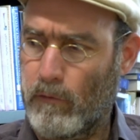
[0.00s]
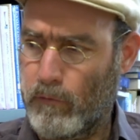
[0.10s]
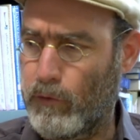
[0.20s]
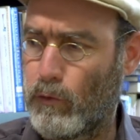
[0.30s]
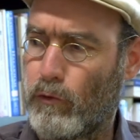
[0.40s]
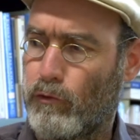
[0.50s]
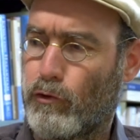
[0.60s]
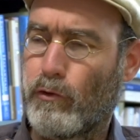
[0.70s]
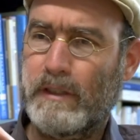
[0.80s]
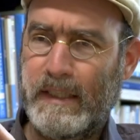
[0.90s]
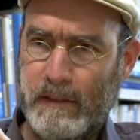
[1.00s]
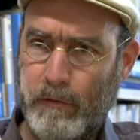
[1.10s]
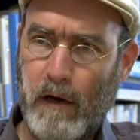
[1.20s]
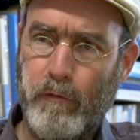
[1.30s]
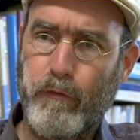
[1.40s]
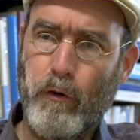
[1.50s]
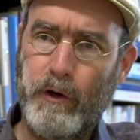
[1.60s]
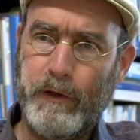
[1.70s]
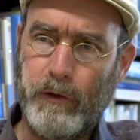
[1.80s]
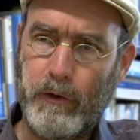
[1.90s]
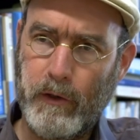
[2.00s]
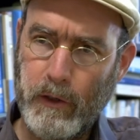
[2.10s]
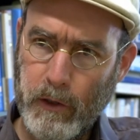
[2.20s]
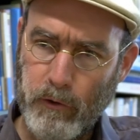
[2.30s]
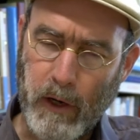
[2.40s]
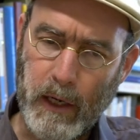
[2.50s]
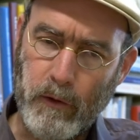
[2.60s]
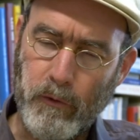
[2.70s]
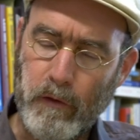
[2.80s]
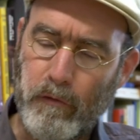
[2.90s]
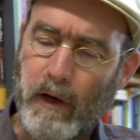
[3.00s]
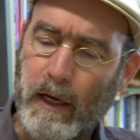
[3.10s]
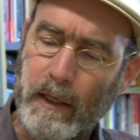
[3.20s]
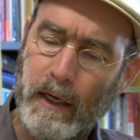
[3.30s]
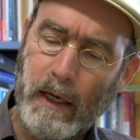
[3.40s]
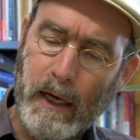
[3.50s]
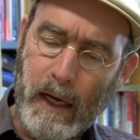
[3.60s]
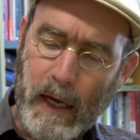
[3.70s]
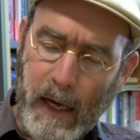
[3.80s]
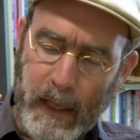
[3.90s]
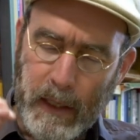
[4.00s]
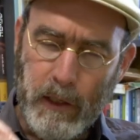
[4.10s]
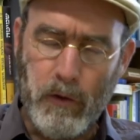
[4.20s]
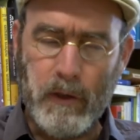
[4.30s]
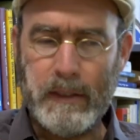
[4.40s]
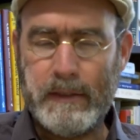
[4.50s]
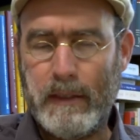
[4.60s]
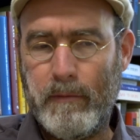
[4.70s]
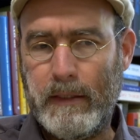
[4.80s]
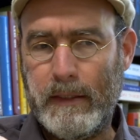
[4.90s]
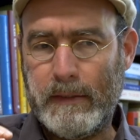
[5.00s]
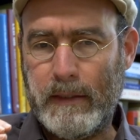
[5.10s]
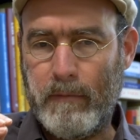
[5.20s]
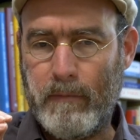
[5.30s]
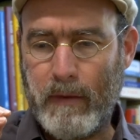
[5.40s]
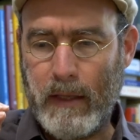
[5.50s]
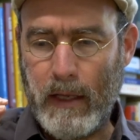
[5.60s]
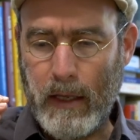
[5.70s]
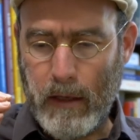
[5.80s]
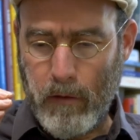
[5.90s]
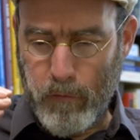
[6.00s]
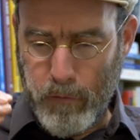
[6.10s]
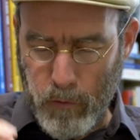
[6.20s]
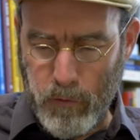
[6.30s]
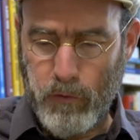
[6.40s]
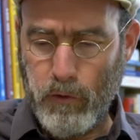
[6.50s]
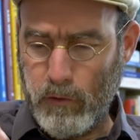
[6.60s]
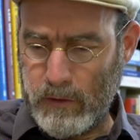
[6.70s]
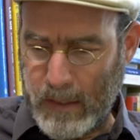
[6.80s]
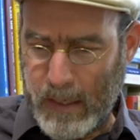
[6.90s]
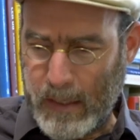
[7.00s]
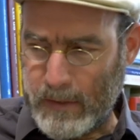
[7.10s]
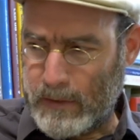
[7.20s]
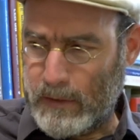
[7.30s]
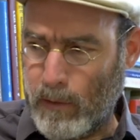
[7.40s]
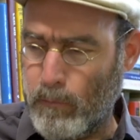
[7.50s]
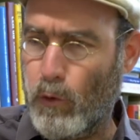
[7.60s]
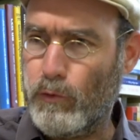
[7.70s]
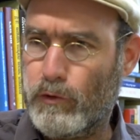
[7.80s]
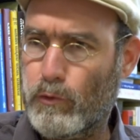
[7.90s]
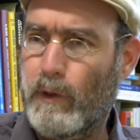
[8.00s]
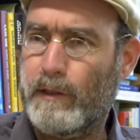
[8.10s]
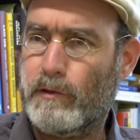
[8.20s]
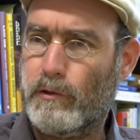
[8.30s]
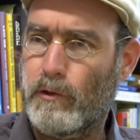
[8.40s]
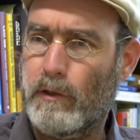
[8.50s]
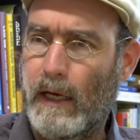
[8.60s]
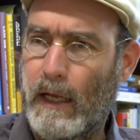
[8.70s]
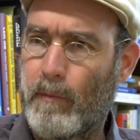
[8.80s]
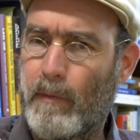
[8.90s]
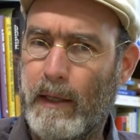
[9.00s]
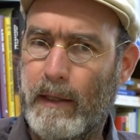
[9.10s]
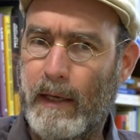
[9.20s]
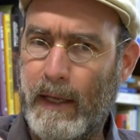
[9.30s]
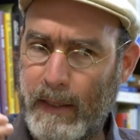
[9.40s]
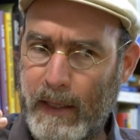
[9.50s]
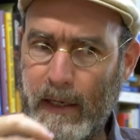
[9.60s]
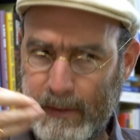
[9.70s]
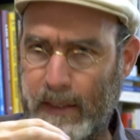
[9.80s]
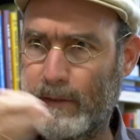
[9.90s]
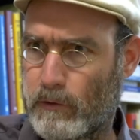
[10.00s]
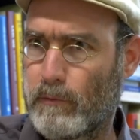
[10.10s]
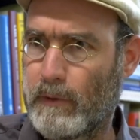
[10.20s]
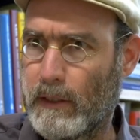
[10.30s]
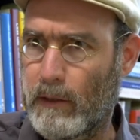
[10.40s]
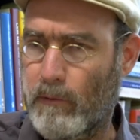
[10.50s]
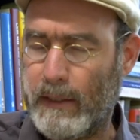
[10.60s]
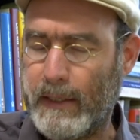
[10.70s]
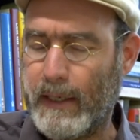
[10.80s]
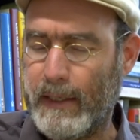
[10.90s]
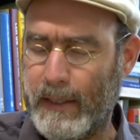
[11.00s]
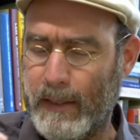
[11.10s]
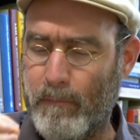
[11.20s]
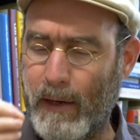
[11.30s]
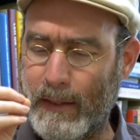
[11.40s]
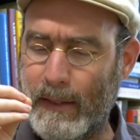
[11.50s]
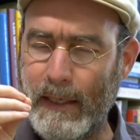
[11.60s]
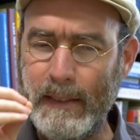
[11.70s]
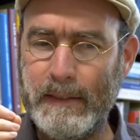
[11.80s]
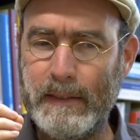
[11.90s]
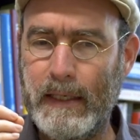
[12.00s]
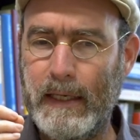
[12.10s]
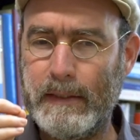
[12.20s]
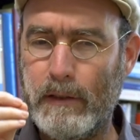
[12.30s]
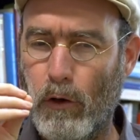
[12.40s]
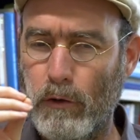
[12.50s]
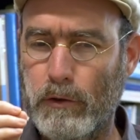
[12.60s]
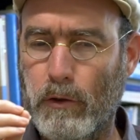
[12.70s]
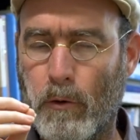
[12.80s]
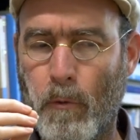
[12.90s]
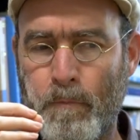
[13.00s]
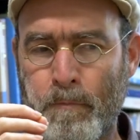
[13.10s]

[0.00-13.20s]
viewed Jews as a foreigner trying to invade, and the new anti-Semitism views Jews as the most Western element and thus has to be eradicated. But this is also